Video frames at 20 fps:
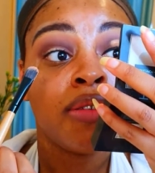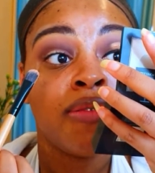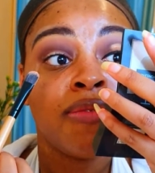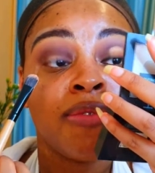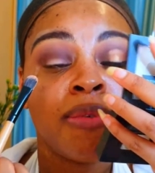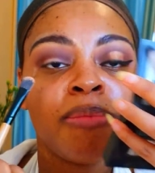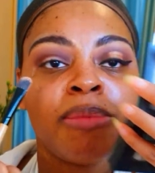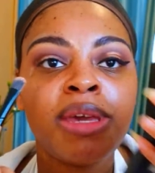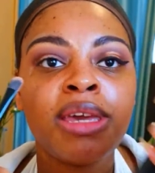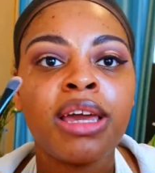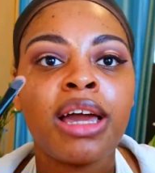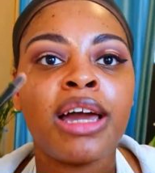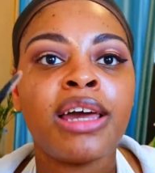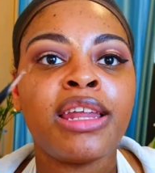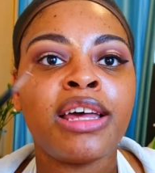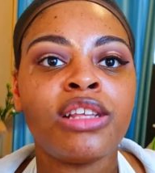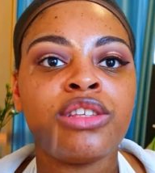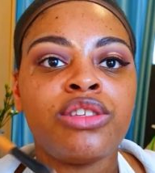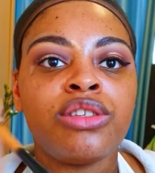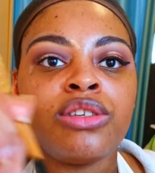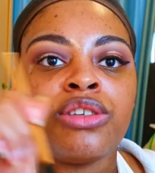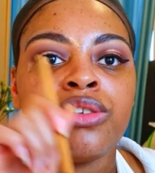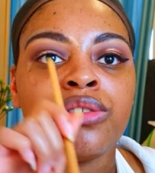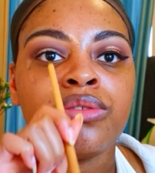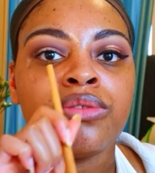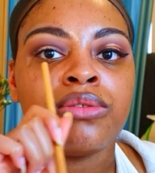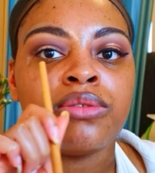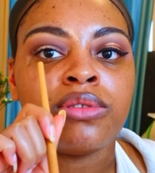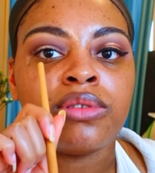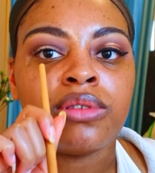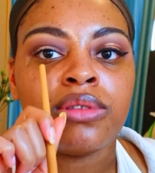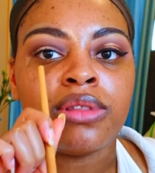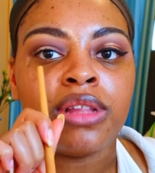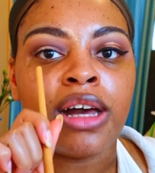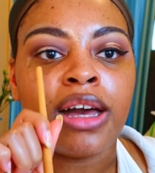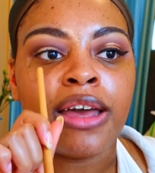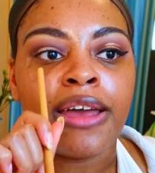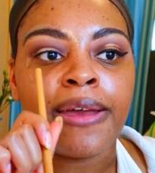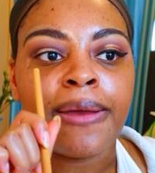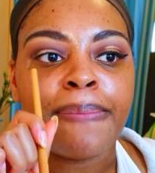For me, I like to use
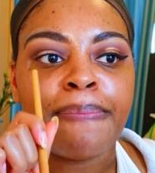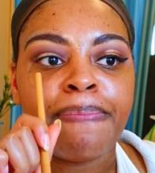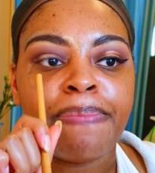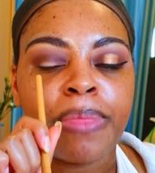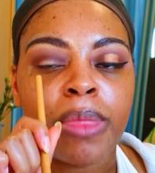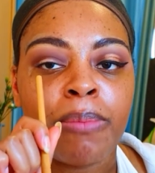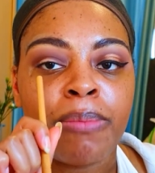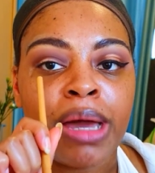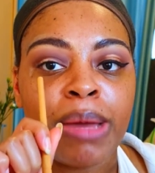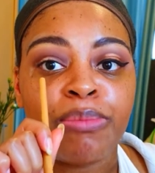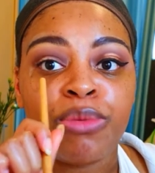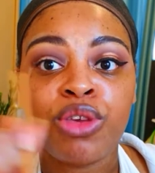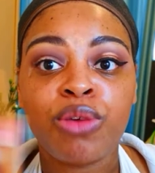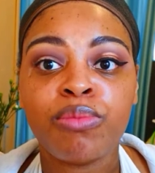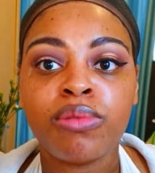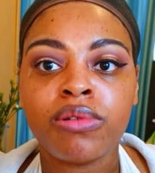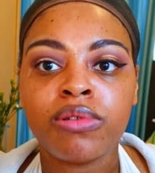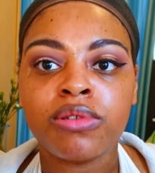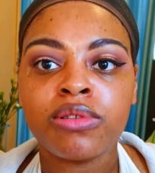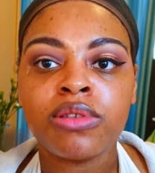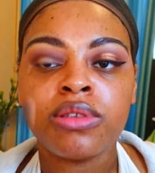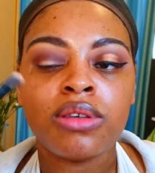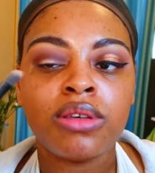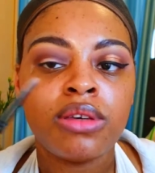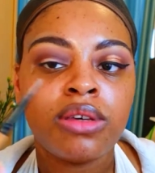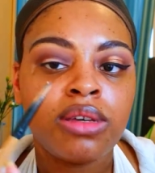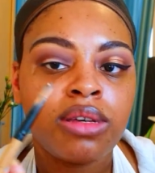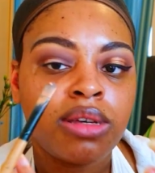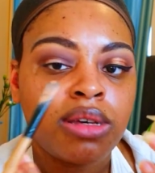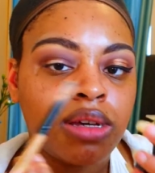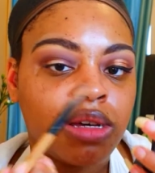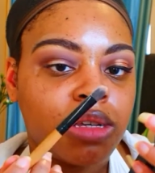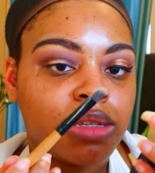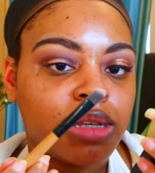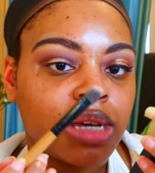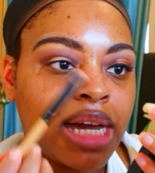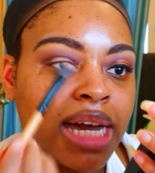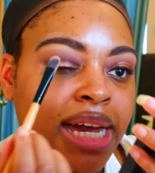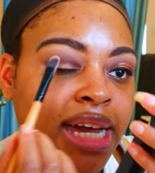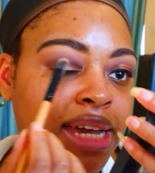like my pupils as
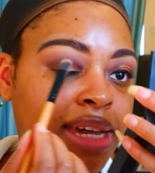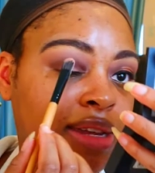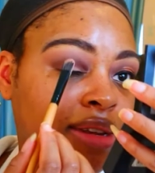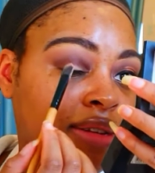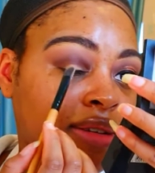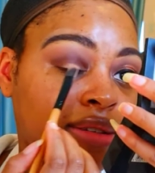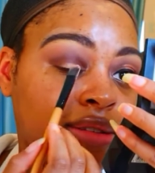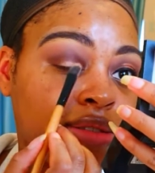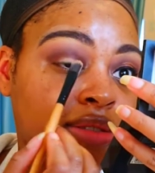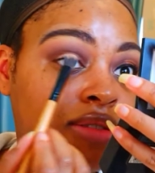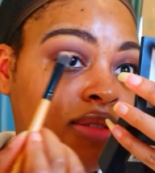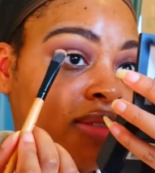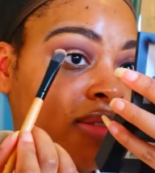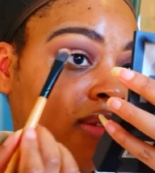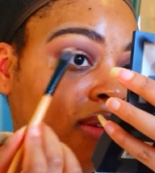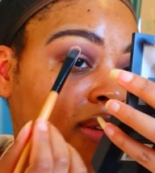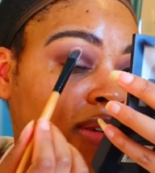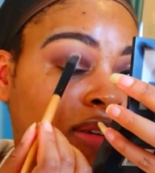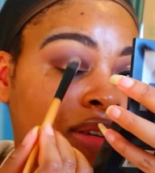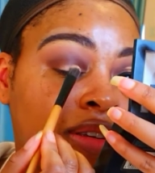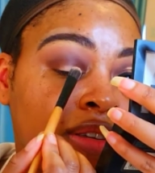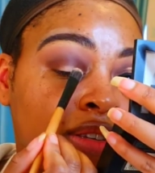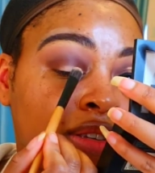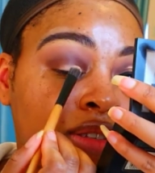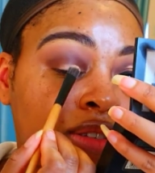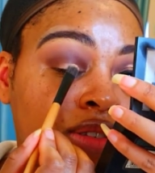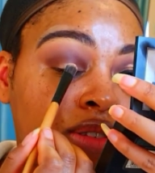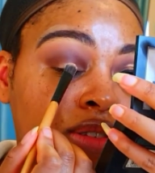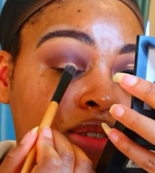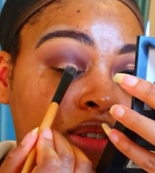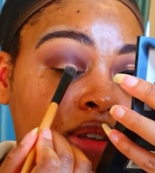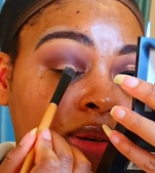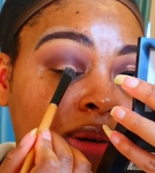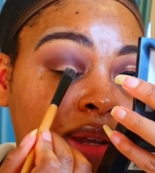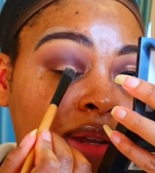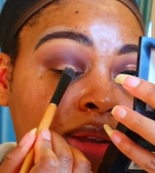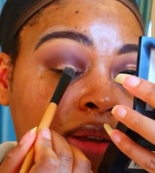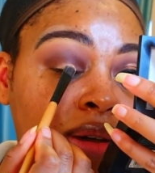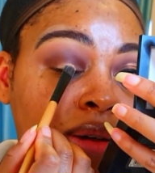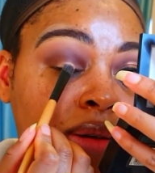a guide just so I
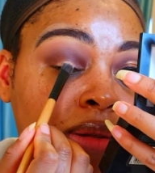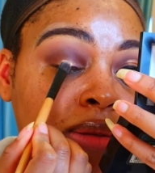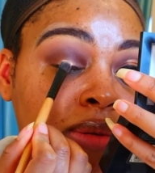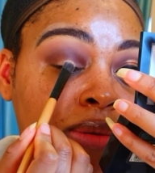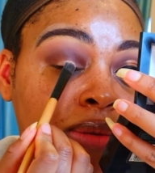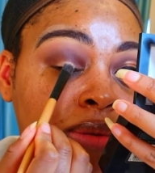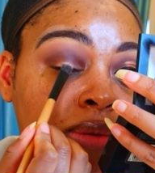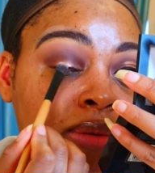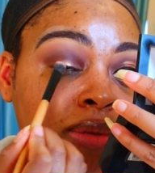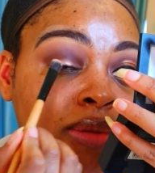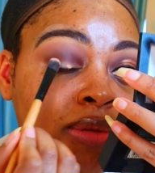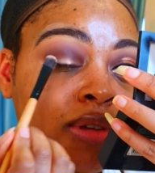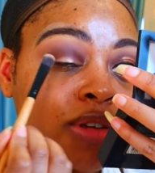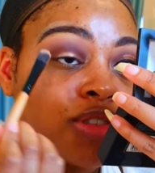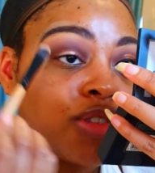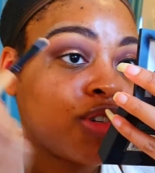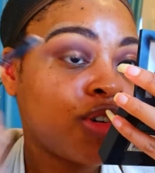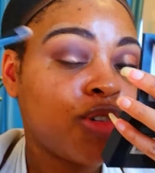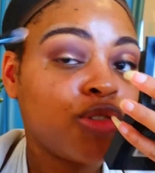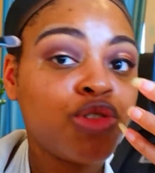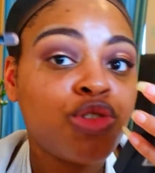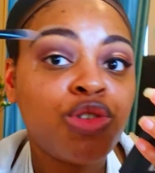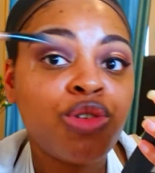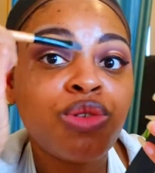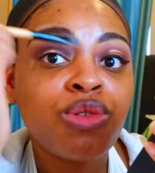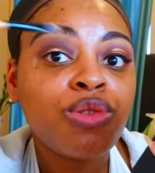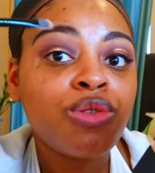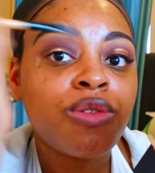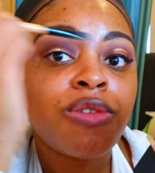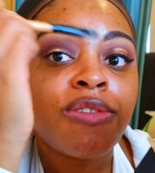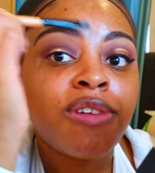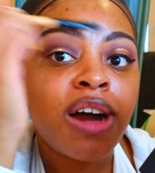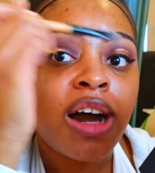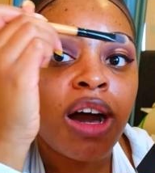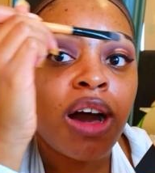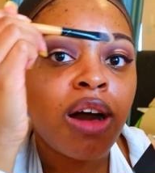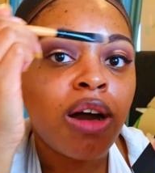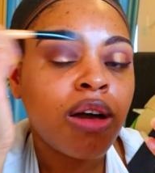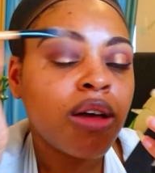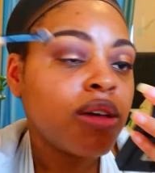know not to go too
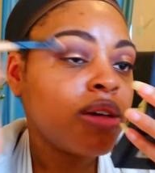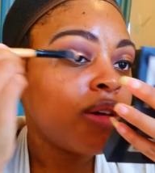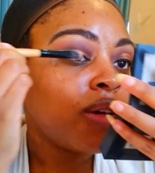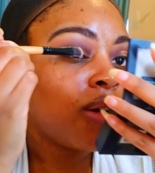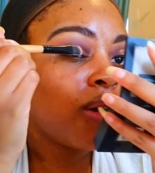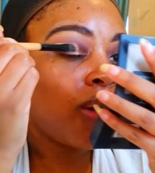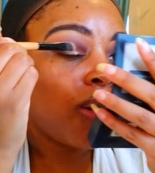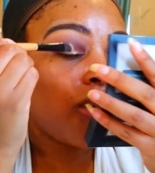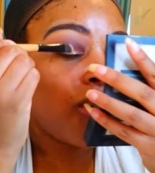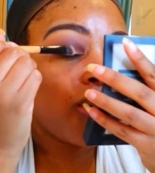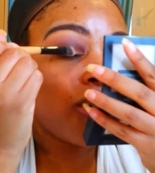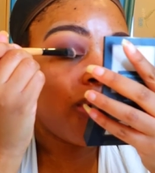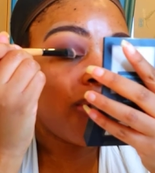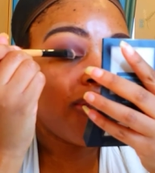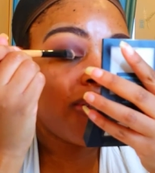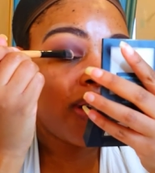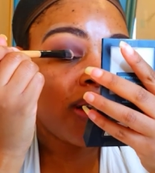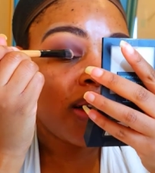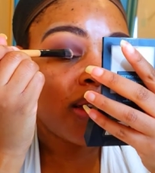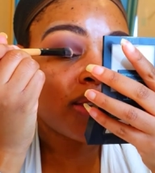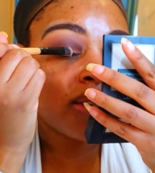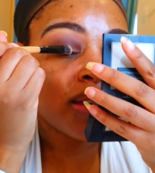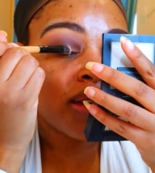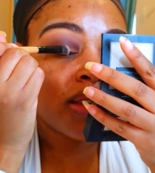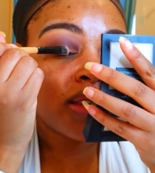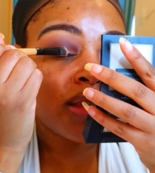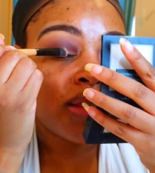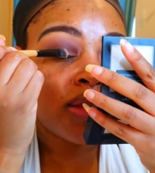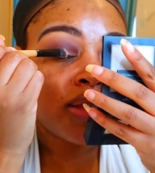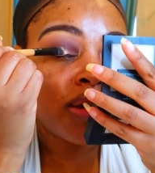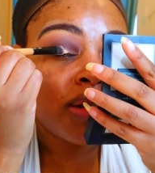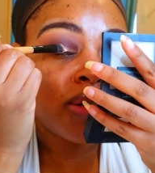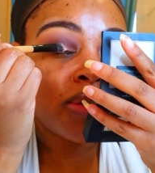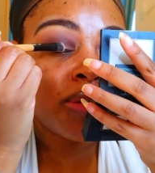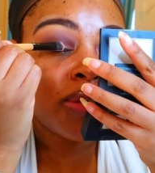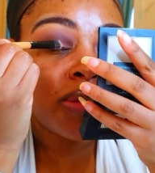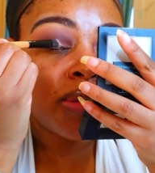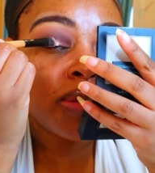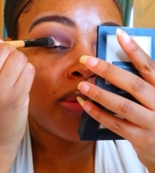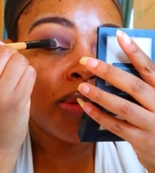far over as long as I
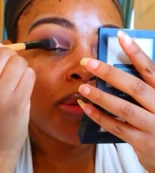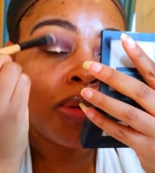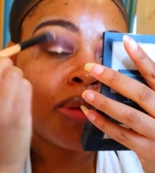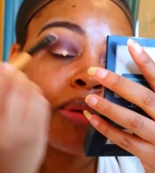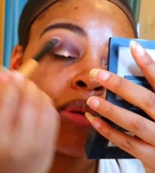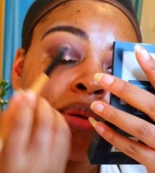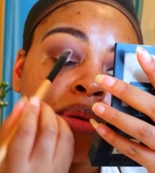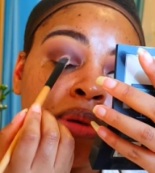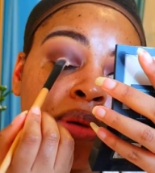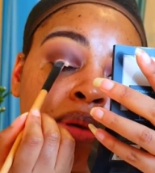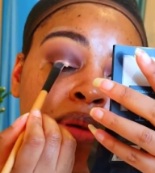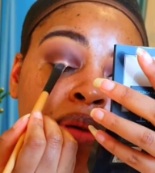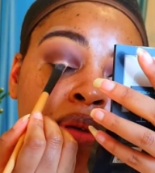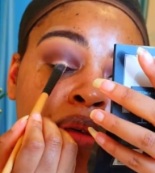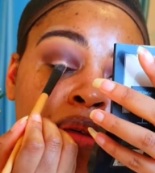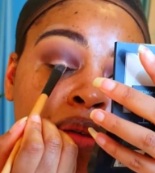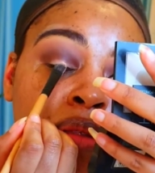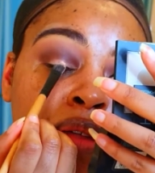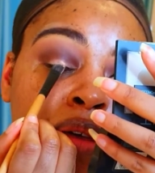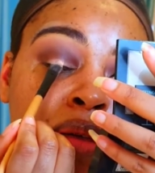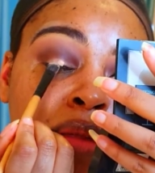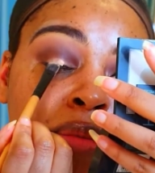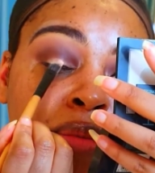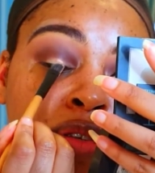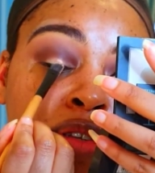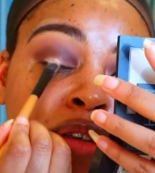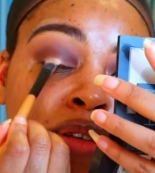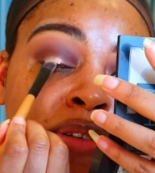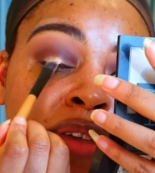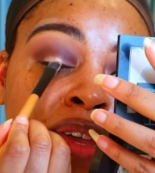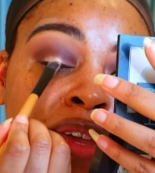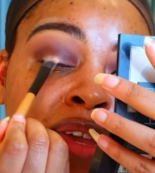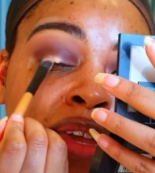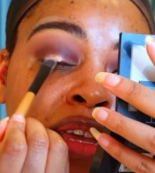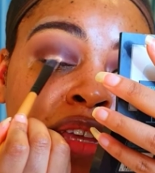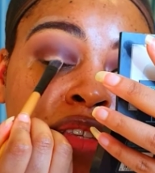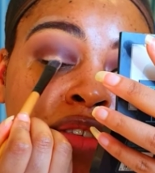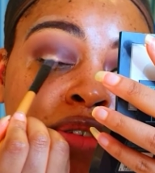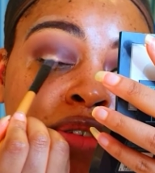know that majority is